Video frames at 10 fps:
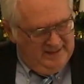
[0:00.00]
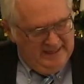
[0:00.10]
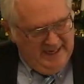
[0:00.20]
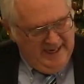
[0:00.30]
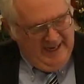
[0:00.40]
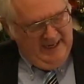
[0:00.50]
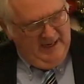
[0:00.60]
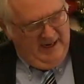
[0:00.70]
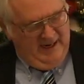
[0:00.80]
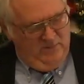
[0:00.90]

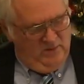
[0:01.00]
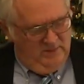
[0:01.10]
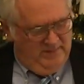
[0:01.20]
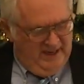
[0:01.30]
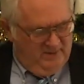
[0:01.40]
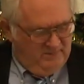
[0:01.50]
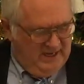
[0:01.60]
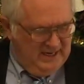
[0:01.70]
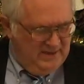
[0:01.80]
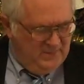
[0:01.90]
Yea, I will make
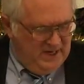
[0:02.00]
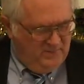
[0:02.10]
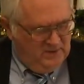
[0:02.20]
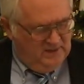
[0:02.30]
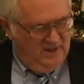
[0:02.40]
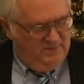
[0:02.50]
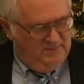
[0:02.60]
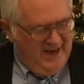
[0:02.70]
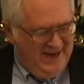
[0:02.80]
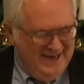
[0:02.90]
many people
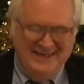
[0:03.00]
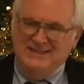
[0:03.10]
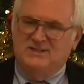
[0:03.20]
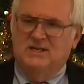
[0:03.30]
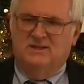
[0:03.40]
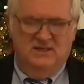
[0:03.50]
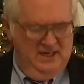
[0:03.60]
amazed at